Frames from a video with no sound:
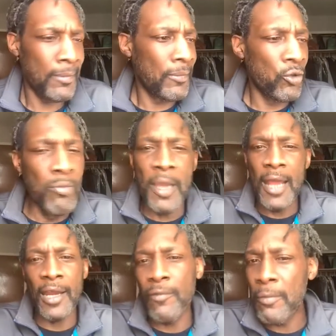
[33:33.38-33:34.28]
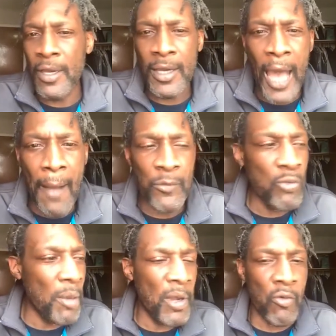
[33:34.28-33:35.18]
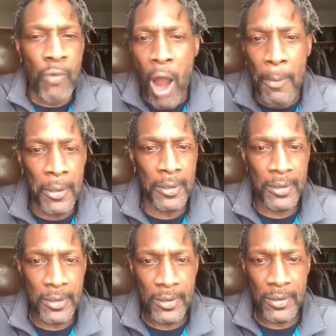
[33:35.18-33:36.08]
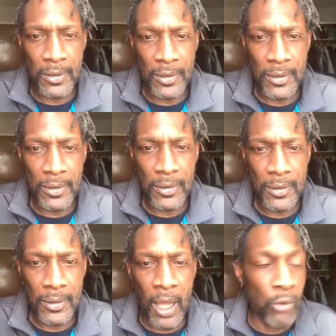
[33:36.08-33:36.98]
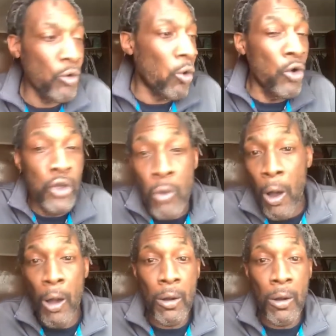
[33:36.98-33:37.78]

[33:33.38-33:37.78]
You may not even be a cop. You may be a robber. I don't know who you are.